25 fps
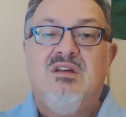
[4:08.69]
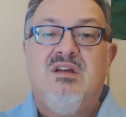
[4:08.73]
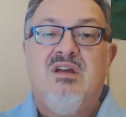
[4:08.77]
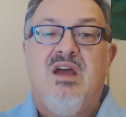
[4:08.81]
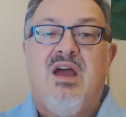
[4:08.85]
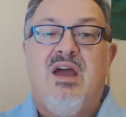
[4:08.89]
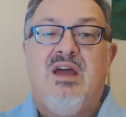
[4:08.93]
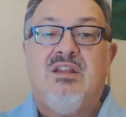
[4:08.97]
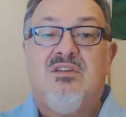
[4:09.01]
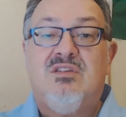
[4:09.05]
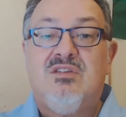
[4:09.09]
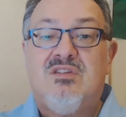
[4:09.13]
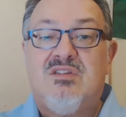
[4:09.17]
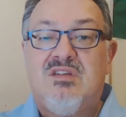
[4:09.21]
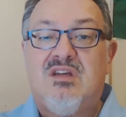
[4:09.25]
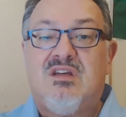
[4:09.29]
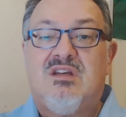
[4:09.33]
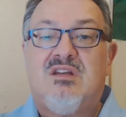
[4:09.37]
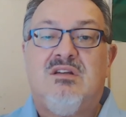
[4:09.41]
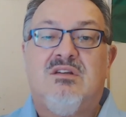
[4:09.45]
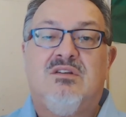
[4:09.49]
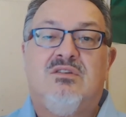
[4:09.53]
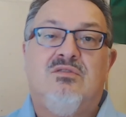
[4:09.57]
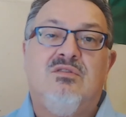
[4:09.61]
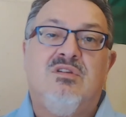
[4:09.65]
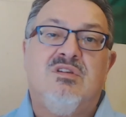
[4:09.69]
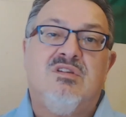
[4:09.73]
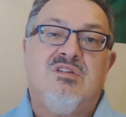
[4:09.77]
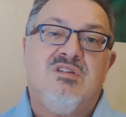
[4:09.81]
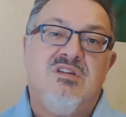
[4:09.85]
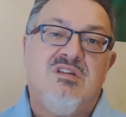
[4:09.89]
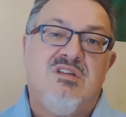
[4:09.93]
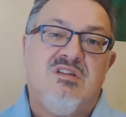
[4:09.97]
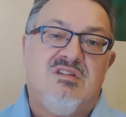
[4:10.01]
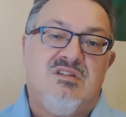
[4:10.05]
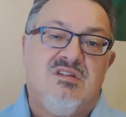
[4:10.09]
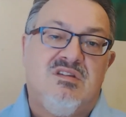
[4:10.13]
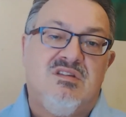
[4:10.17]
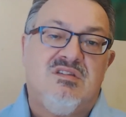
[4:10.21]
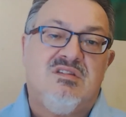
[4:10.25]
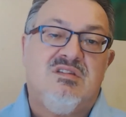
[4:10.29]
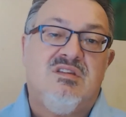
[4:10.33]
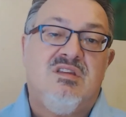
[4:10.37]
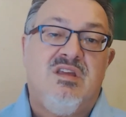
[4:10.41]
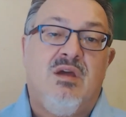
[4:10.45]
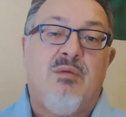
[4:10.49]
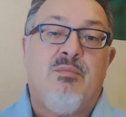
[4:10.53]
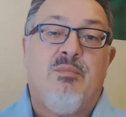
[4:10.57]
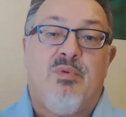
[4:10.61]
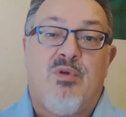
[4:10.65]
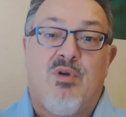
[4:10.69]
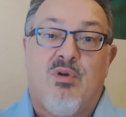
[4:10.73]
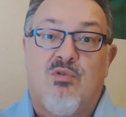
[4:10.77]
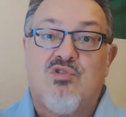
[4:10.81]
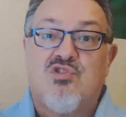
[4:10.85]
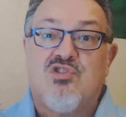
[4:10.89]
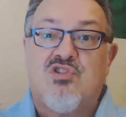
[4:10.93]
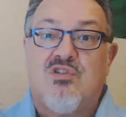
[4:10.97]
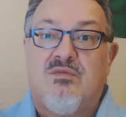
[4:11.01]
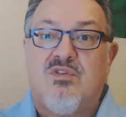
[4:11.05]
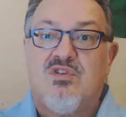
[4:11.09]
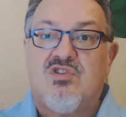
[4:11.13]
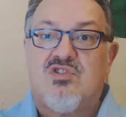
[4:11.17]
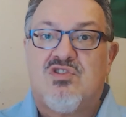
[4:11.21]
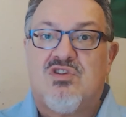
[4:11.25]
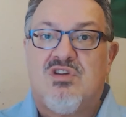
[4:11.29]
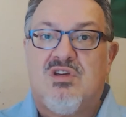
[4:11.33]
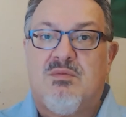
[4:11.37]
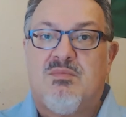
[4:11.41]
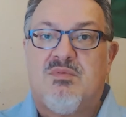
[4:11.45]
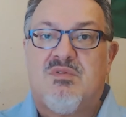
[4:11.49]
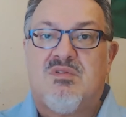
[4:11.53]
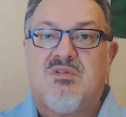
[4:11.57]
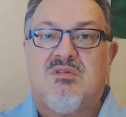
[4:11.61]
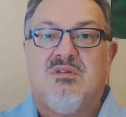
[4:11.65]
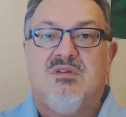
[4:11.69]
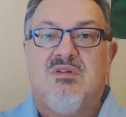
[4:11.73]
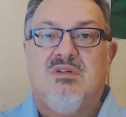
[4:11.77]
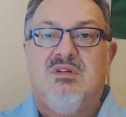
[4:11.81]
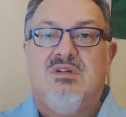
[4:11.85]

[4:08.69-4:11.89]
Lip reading: and to signal to the citizens the approach of the ships.